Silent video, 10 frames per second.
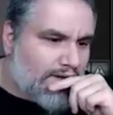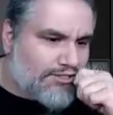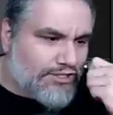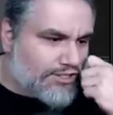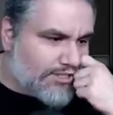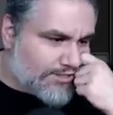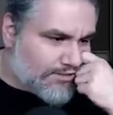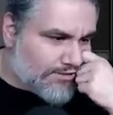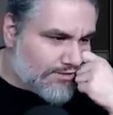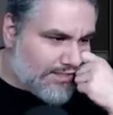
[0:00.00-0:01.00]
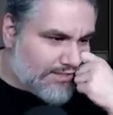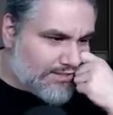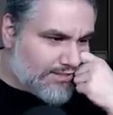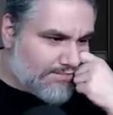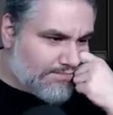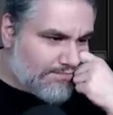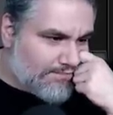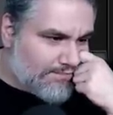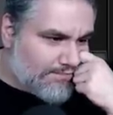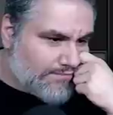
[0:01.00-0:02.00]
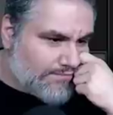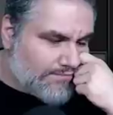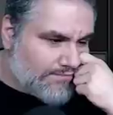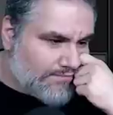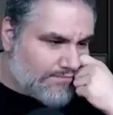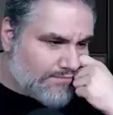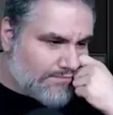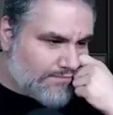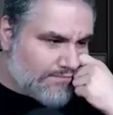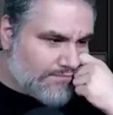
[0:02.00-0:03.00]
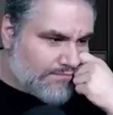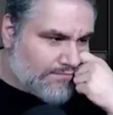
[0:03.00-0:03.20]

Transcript: I'm actually just gonna discard two lands here. Uh huh.